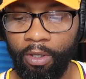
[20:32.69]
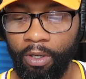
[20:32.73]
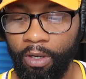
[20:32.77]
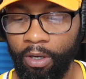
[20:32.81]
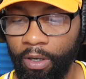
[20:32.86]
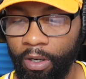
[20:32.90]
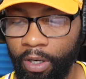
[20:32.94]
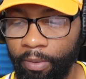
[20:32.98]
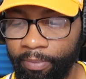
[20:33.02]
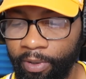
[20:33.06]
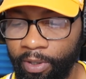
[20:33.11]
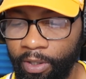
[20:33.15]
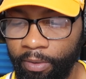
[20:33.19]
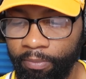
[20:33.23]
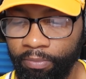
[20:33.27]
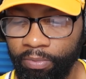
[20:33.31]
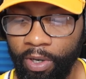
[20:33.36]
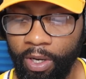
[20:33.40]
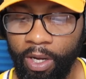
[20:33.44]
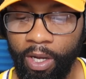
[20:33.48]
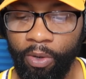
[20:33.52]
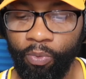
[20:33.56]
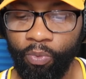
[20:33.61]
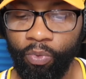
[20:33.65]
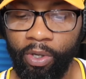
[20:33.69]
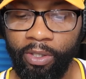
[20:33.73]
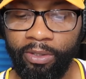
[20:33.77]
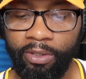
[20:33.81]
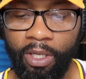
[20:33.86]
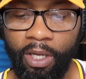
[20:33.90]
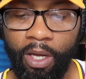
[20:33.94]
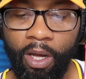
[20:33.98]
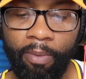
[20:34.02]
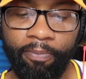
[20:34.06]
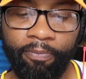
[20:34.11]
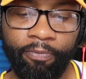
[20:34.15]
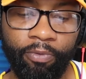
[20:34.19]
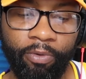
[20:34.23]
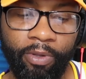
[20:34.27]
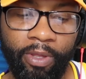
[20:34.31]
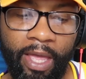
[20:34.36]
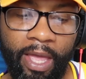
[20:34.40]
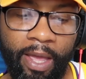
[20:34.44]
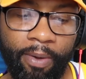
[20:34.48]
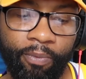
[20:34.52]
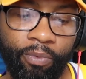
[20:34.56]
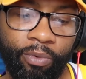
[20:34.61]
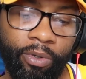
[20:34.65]
All right, but LeBron was up for
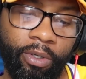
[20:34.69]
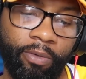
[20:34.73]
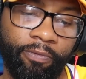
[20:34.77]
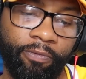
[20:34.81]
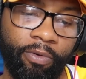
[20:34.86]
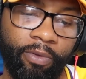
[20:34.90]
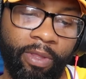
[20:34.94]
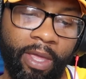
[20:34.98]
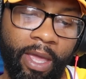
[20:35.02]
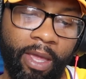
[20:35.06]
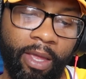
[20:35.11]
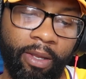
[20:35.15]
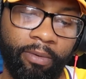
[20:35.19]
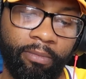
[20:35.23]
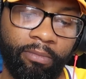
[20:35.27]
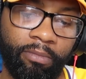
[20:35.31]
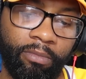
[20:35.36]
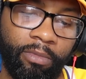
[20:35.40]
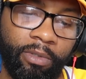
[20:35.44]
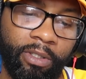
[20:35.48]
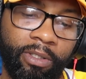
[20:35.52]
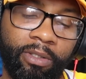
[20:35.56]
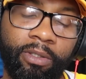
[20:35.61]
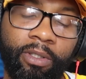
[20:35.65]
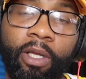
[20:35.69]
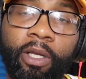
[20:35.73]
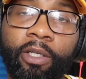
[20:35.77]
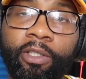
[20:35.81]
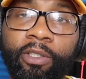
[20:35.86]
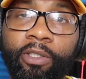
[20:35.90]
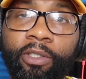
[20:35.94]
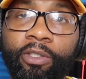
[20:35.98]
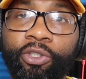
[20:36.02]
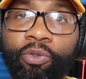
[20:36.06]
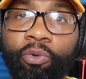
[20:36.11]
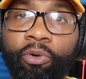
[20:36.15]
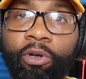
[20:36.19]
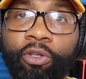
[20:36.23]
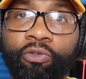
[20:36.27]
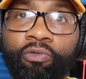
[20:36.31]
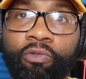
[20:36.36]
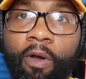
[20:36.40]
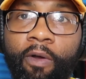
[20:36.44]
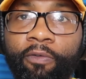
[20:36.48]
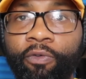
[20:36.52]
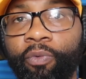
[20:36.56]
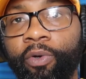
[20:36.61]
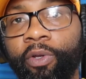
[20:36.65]
that one, for that distinction,
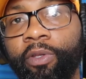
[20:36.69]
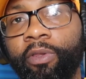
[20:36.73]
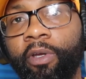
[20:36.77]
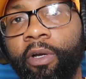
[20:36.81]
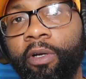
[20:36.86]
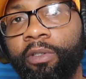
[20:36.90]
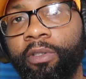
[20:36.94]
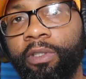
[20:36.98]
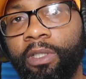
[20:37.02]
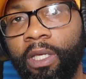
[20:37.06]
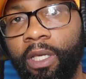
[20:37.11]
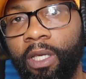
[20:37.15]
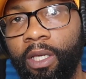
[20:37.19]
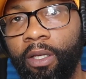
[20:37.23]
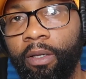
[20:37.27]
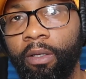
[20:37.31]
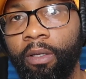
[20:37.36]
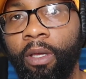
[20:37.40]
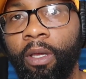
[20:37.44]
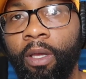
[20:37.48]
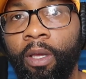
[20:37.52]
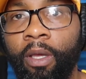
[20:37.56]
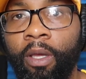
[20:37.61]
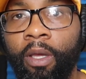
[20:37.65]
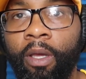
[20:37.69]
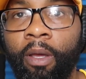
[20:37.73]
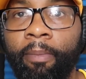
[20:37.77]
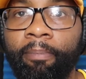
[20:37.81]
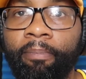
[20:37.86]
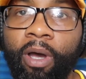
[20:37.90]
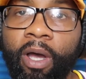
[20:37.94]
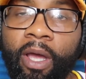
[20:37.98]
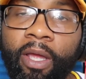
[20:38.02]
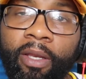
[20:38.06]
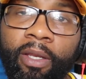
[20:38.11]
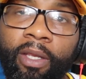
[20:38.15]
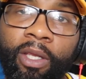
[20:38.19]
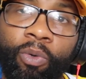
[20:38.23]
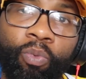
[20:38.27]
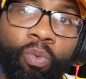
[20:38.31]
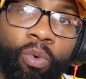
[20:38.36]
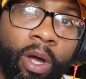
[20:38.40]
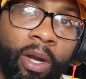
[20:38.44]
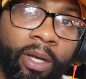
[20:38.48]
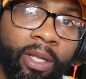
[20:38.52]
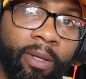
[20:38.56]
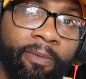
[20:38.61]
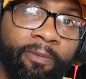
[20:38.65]
2012, 2013, but he
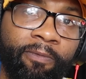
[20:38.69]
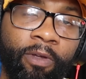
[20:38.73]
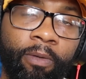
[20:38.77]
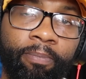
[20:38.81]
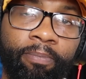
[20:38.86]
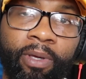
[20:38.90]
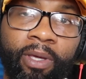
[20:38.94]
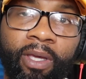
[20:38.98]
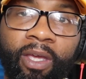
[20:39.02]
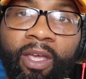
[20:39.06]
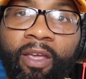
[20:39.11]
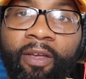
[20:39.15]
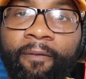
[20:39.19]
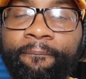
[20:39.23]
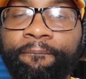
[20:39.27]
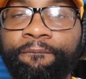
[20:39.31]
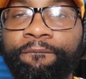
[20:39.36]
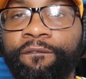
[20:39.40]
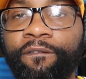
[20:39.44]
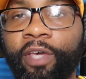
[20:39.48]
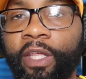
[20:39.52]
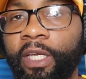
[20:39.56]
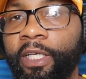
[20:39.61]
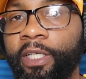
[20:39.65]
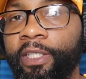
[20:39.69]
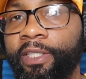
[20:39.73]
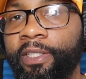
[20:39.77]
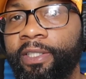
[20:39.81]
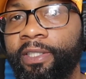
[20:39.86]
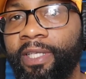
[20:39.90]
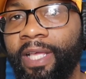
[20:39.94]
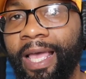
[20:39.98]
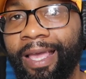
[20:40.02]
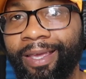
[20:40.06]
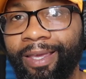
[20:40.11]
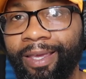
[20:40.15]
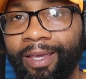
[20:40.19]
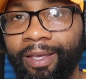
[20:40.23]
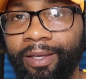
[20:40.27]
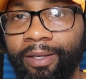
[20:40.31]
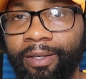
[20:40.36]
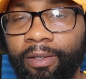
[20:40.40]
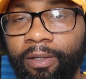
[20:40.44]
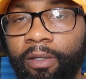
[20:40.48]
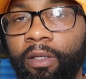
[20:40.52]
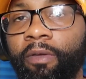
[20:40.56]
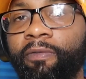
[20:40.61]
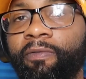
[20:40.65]
won the MVP, finished second
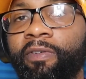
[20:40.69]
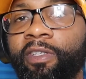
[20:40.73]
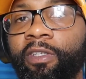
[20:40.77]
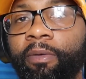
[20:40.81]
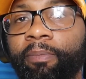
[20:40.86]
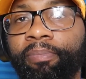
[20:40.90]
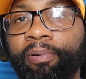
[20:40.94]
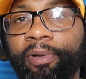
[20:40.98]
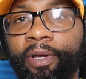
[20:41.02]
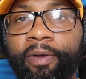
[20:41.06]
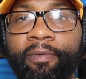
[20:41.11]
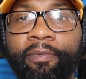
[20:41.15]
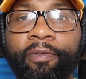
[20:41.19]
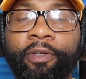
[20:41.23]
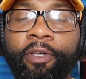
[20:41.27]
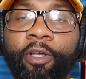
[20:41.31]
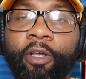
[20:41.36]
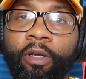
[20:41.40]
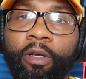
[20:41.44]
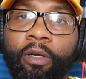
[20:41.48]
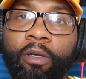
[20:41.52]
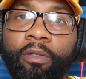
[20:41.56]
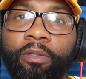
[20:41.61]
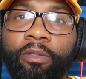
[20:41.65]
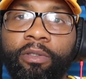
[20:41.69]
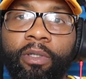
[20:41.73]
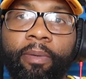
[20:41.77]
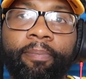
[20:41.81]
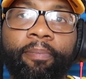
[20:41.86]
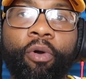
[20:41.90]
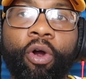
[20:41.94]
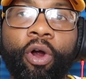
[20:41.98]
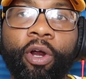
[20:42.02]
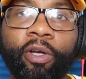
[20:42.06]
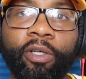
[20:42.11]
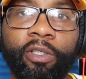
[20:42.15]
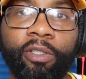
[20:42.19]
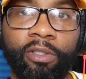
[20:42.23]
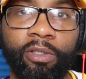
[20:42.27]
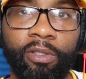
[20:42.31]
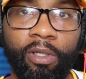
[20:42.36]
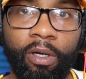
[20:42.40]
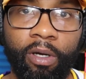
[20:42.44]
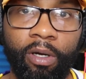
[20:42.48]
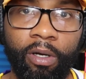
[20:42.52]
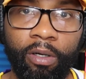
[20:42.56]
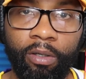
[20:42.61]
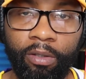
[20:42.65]
Defensive Player of the Year to Marc
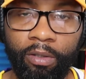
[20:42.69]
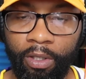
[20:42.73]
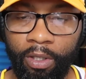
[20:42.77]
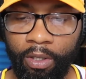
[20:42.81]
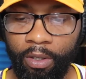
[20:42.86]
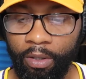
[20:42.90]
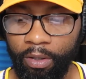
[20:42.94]
Gasol.